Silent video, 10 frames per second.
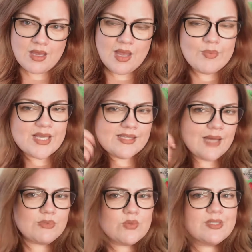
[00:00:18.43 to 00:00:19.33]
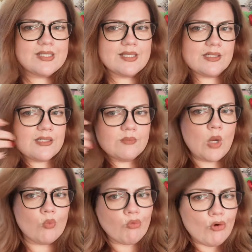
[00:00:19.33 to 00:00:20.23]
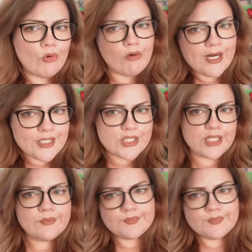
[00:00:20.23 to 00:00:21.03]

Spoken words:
Because I'm doing some rearranging